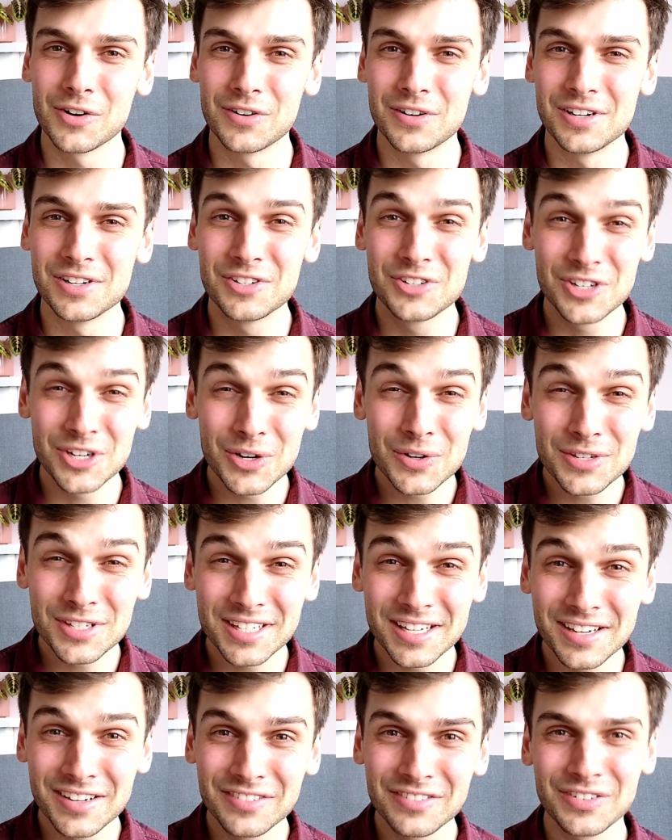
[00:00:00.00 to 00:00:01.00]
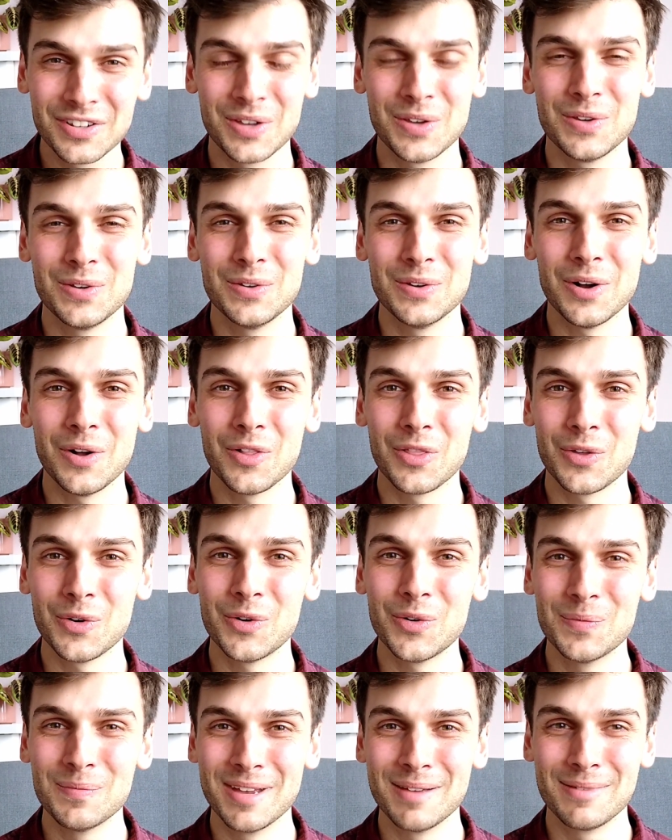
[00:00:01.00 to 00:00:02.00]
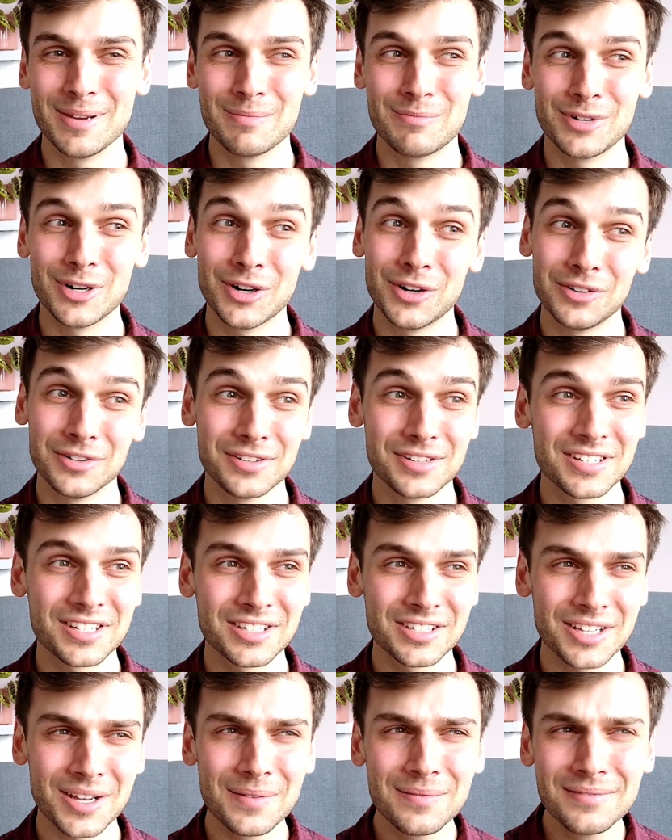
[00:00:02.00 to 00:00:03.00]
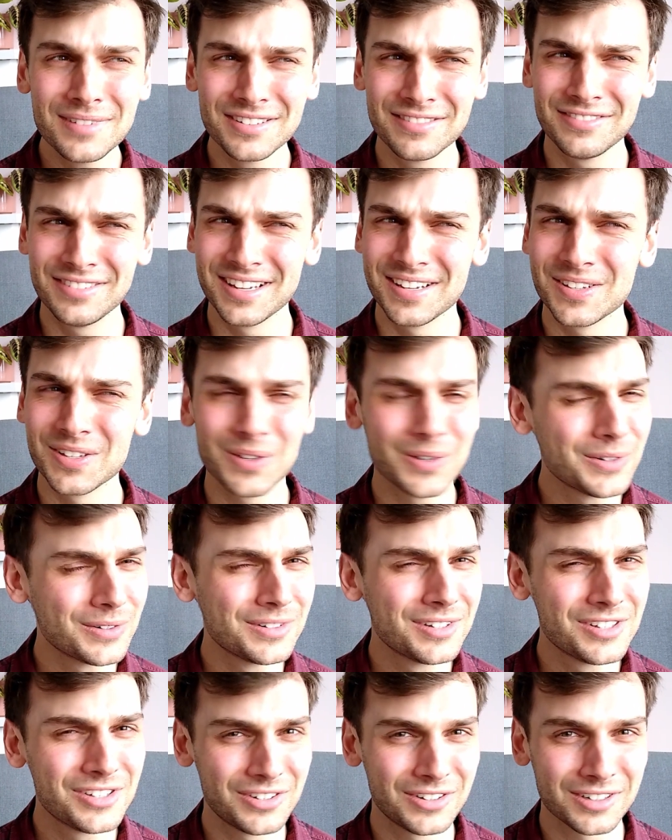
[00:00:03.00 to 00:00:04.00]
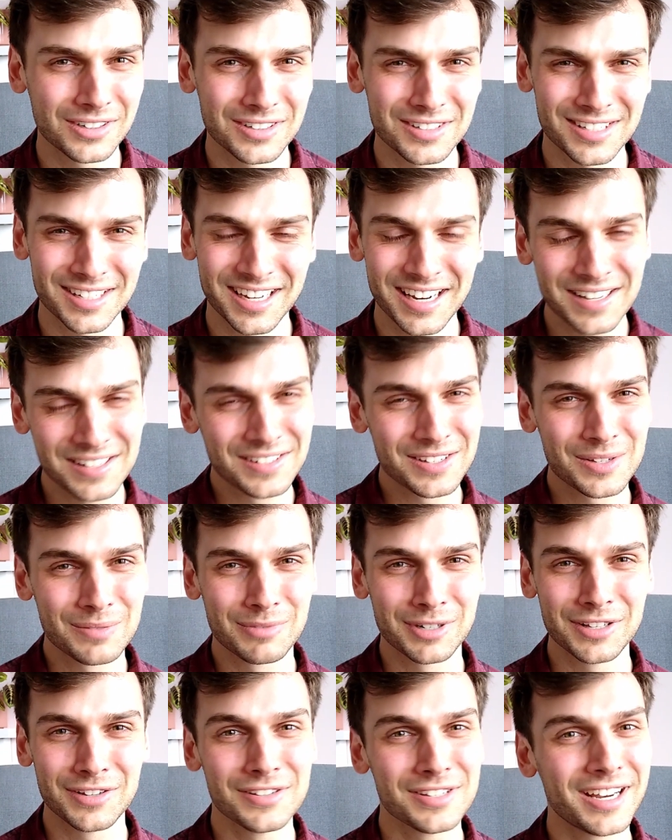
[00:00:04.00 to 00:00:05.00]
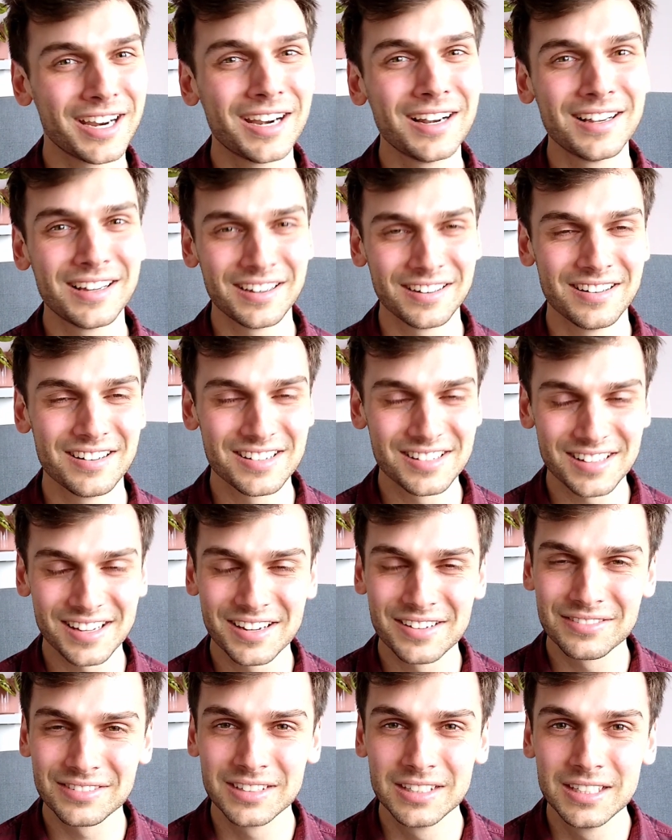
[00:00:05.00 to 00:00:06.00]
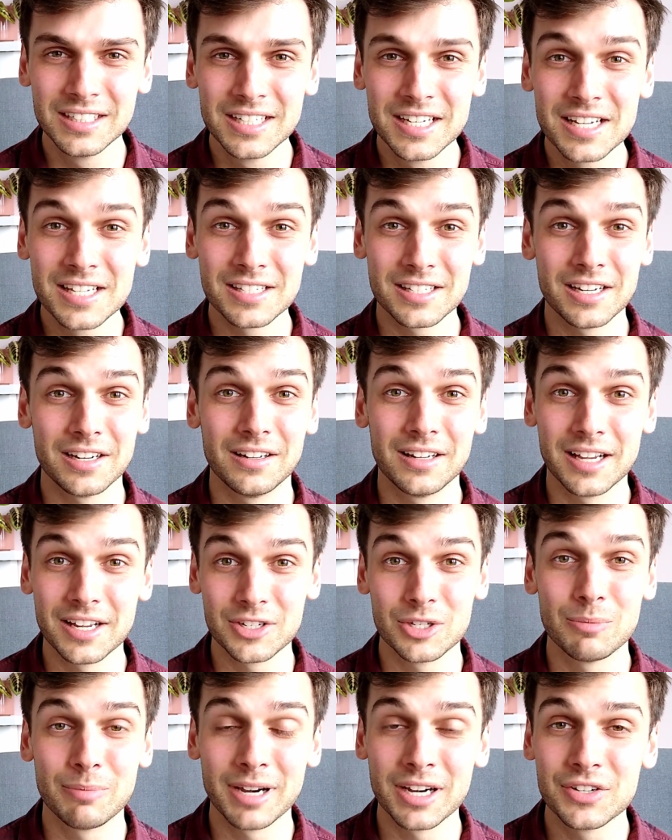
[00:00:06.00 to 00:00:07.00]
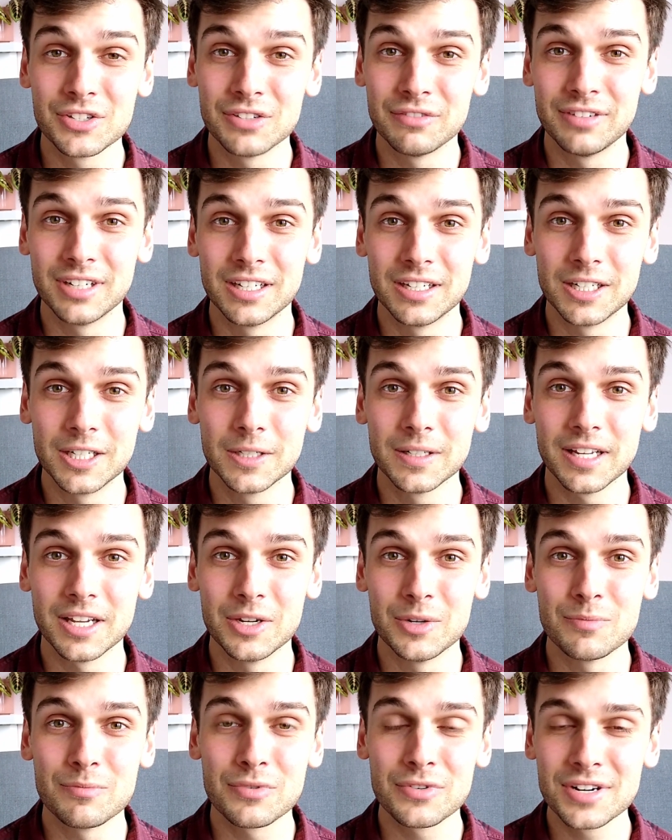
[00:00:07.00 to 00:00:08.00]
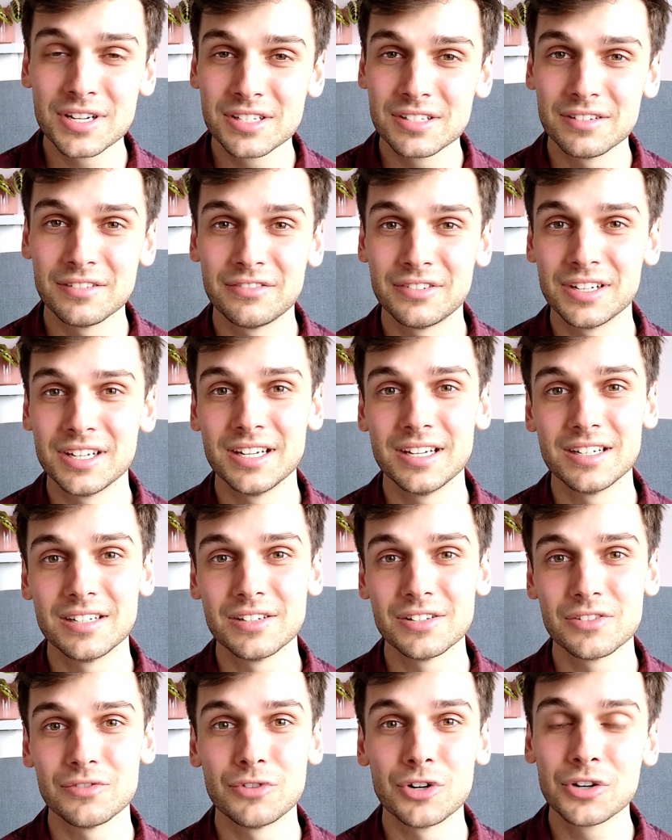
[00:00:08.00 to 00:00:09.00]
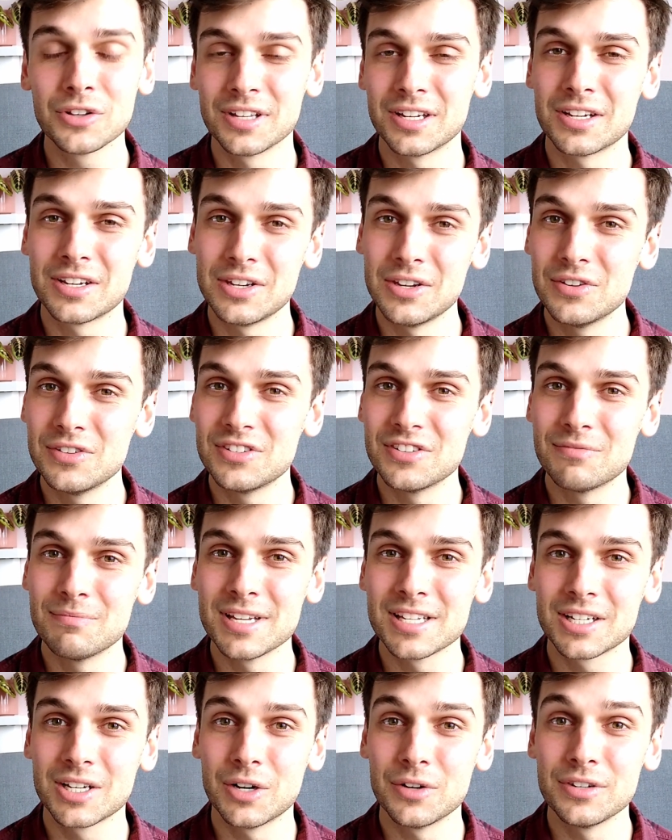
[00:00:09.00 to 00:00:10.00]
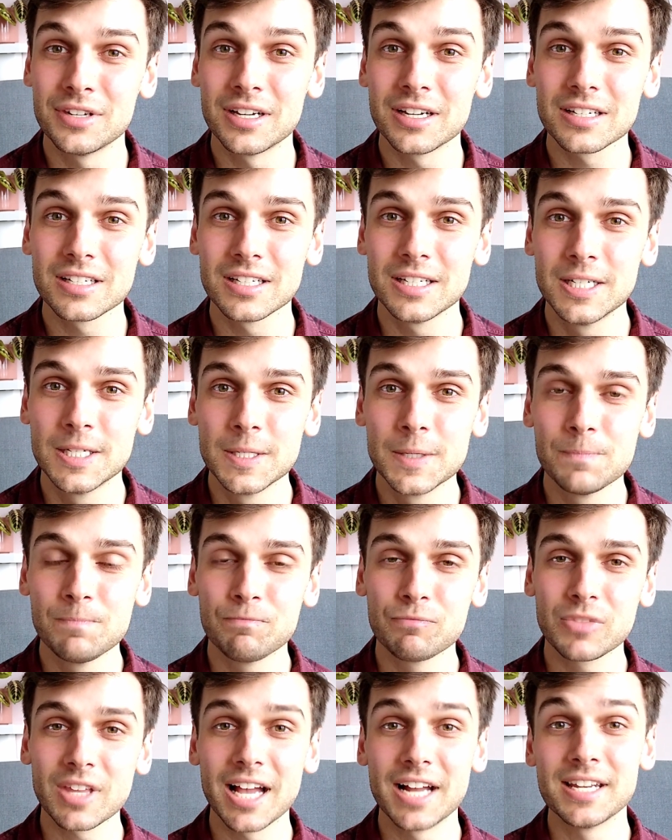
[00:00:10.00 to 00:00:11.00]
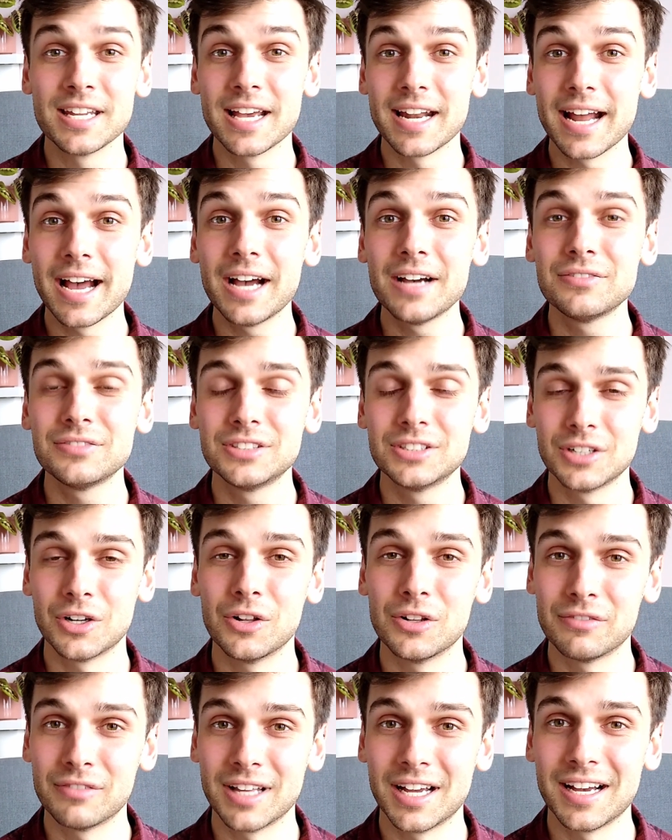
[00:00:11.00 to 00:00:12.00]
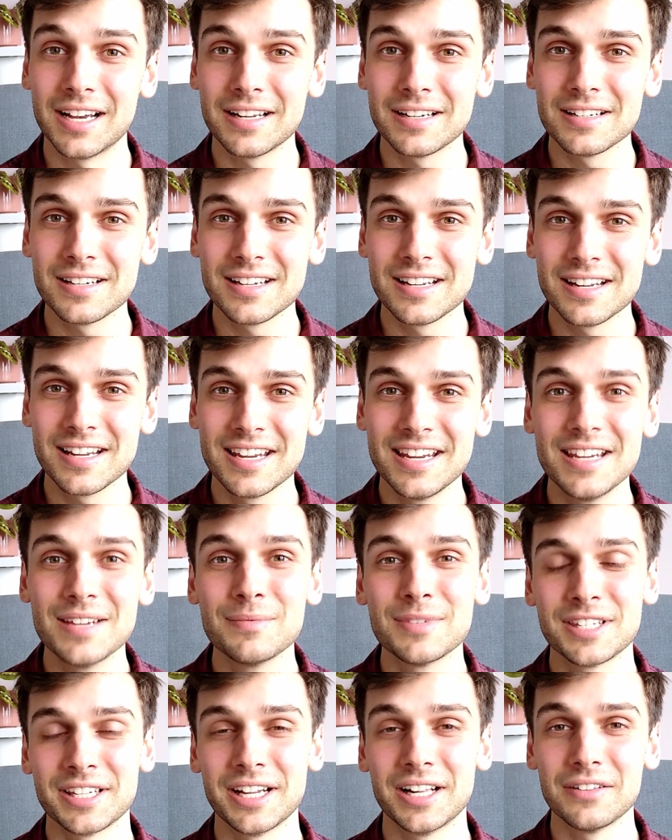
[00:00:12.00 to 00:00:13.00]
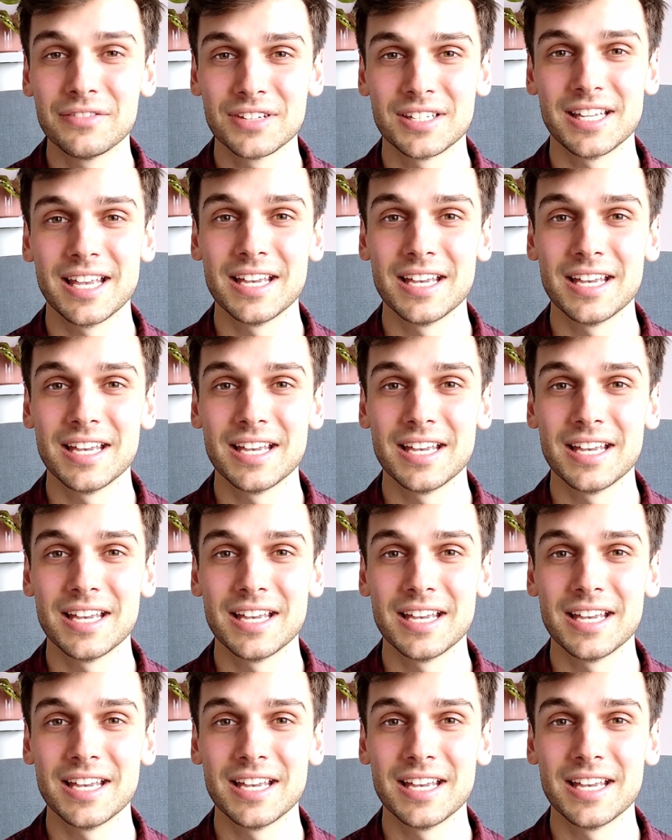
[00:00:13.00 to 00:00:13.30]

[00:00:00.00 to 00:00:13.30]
Or Joseph, who, although maybe brought on some of his own struggles against his brothers earlier in his life, certainly had to persevere in prison for years, wrongly accused of misconduct. And yet, after all of that, he himself